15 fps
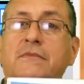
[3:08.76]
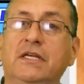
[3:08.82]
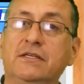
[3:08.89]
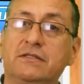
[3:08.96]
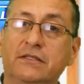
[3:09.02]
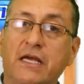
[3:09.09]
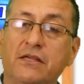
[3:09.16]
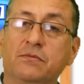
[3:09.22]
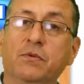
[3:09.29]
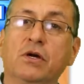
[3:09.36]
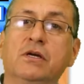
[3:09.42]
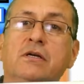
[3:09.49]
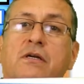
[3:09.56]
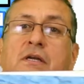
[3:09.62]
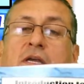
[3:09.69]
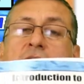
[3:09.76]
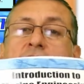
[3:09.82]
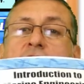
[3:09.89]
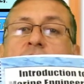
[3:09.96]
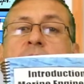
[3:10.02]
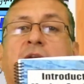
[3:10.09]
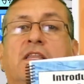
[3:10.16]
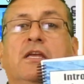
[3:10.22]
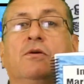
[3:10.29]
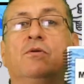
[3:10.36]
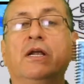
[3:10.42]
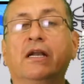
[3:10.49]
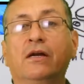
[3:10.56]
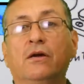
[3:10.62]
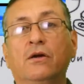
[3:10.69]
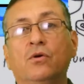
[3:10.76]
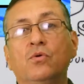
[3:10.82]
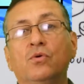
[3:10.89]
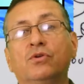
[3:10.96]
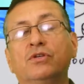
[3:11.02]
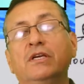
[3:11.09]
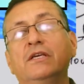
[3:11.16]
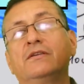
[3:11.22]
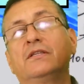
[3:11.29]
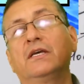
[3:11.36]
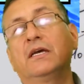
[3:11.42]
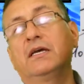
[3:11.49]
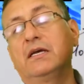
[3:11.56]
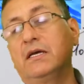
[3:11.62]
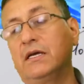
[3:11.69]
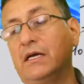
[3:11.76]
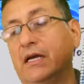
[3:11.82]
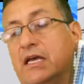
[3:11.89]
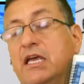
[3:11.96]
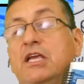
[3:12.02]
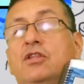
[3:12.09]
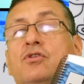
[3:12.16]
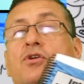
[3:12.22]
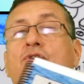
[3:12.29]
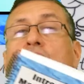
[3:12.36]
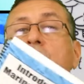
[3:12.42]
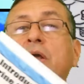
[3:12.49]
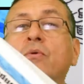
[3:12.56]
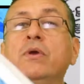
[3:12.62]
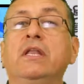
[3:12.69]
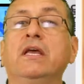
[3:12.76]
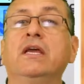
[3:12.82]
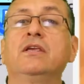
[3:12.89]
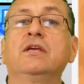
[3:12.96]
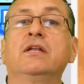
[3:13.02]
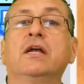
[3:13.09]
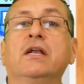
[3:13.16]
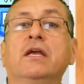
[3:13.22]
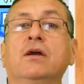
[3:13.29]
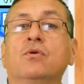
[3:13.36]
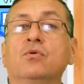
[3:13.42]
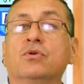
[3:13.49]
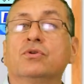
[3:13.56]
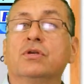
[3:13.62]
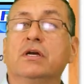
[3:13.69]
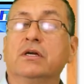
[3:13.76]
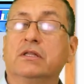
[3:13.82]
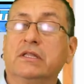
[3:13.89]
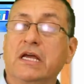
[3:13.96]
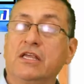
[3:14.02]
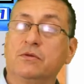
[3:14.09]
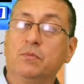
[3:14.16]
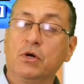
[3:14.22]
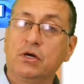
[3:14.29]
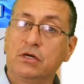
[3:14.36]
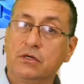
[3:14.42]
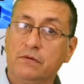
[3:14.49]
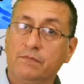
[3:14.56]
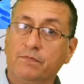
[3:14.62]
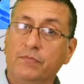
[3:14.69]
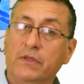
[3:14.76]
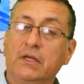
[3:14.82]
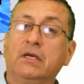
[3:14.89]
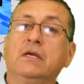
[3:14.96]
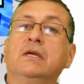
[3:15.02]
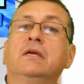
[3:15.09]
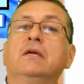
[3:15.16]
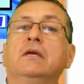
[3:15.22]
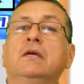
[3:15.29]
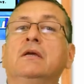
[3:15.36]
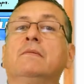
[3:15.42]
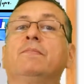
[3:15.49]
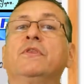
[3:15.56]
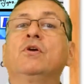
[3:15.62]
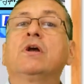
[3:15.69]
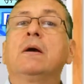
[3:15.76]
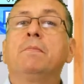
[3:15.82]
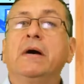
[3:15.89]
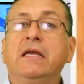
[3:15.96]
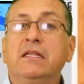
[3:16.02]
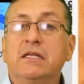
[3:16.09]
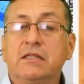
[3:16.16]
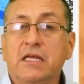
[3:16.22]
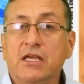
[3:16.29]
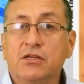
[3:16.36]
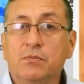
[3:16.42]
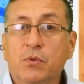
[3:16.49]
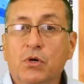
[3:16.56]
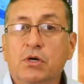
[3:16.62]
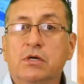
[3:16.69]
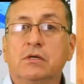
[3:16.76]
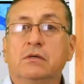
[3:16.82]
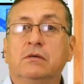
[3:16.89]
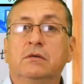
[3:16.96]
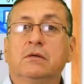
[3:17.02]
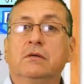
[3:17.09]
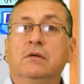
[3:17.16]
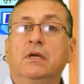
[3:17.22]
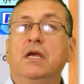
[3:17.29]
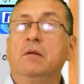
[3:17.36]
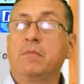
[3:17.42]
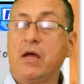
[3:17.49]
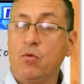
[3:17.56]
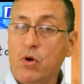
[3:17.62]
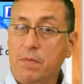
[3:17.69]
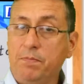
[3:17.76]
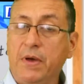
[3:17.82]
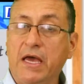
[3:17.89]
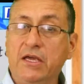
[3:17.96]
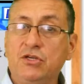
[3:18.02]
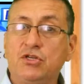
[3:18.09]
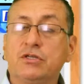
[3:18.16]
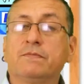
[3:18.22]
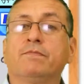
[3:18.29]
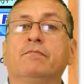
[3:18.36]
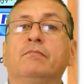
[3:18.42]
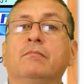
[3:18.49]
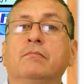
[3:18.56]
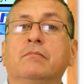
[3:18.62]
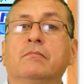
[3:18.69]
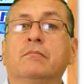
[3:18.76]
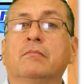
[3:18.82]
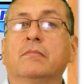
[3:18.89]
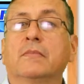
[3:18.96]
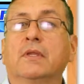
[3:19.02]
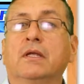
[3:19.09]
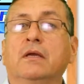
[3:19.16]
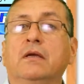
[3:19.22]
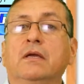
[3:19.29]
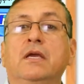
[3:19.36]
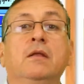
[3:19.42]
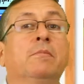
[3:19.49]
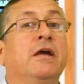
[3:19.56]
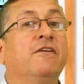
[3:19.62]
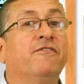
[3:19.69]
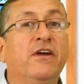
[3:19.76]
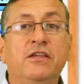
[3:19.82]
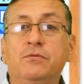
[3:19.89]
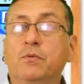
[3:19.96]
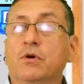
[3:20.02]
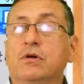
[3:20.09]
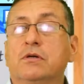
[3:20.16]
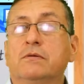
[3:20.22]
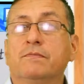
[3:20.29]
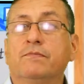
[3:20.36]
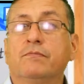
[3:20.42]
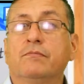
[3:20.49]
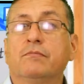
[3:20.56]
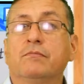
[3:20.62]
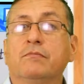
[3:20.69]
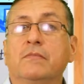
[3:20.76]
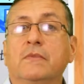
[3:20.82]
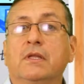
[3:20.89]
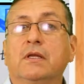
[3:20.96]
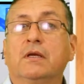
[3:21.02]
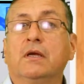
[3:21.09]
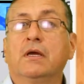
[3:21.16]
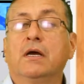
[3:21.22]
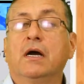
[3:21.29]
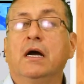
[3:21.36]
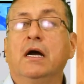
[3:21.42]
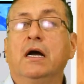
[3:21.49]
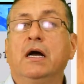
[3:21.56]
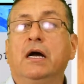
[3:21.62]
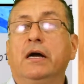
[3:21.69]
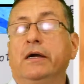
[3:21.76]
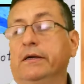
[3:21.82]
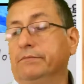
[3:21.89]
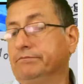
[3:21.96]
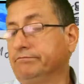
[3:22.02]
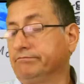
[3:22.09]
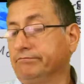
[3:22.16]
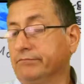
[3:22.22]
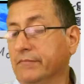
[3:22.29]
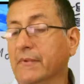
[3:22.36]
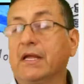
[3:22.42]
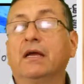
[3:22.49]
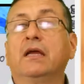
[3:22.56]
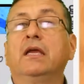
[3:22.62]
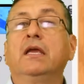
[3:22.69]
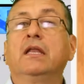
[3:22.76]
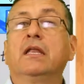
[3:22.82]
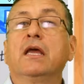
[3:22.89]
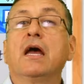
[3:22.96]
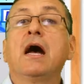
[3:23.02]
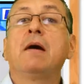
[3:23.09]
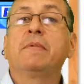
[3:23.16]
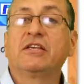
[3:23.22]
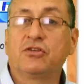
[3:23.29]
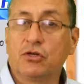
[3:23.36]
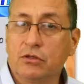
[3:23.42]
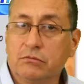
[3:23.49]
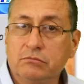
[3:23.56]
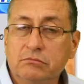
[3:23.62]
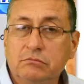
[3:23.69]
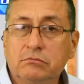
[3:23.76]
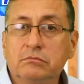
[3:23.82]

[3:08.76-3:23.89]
This test book, in this particular course, is the Intro to Marine Engineering course uh, test book. You can buy the test book in my webpage, in my Facebook, uh, in uh, Amazon.